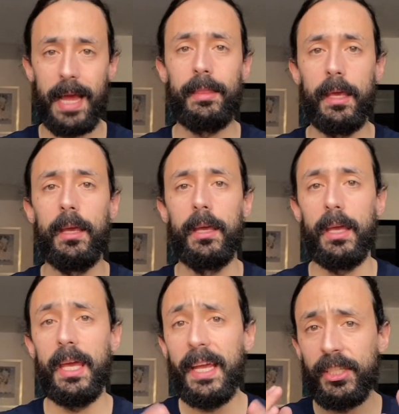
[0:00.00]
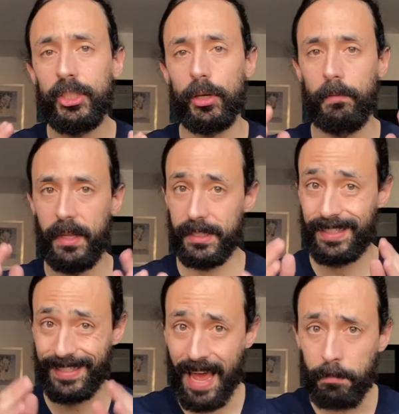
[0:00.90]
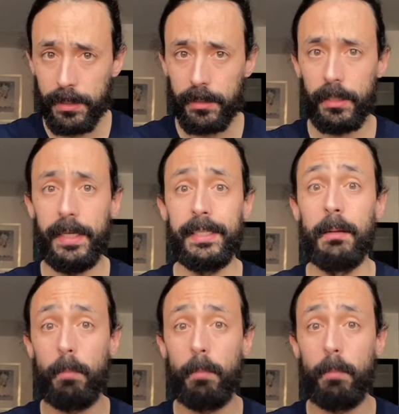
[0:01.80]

setting, each of these steps is